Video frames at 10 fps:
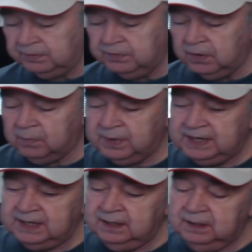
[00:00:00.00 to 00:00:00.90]

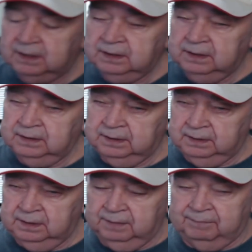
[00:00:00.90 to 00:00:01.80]
Domini
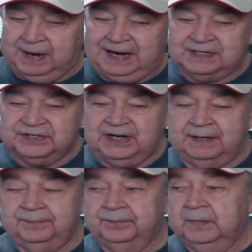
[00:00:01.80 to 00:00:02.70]
box
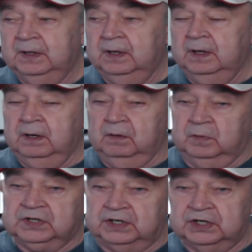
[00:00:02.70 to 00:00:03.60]
set,
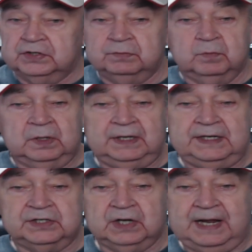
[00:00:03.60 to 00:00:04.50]
which I just
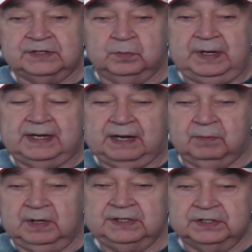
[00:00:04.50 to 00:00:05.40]
released last week. I
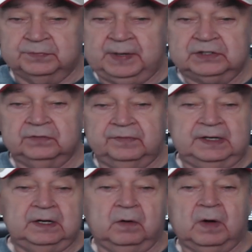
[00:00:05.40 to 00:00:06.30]
released a special
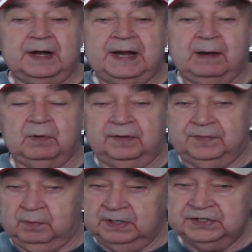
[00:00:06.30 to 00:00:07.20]
video on that one.
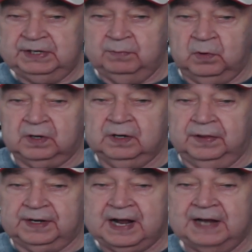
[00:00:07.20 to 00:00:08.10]
If you want to see more
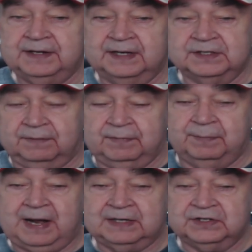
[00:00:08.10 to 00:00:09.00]
of the contents of the
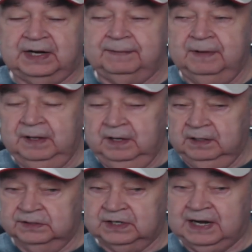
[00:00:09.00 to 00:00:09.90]
box set,
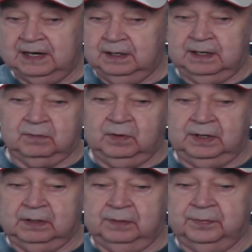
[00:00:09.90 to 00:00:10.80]
because I got it at a
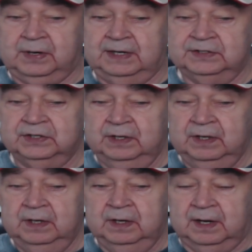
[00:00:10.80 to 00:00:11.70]
really good price,
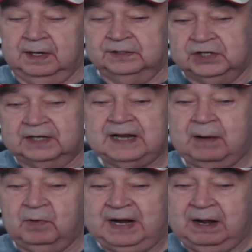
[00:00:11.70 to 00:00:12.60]
check
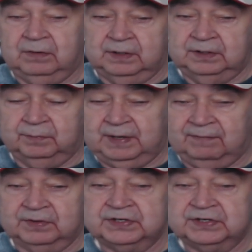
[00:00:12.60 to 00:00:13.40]
that one out and you'll be able to